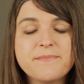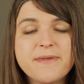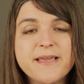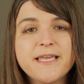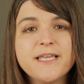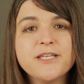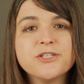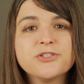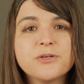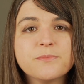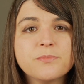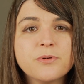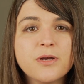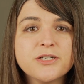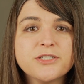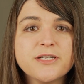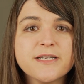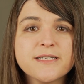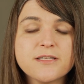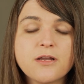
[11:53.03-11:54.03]
making sure
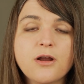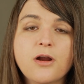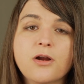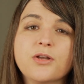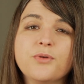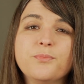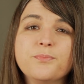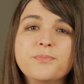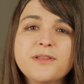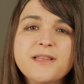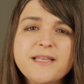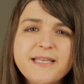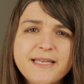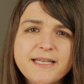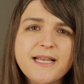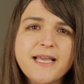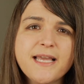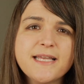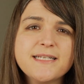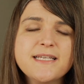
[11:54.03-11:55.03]
projects are
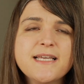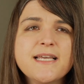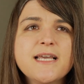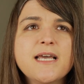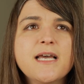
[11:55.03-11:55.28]
completed.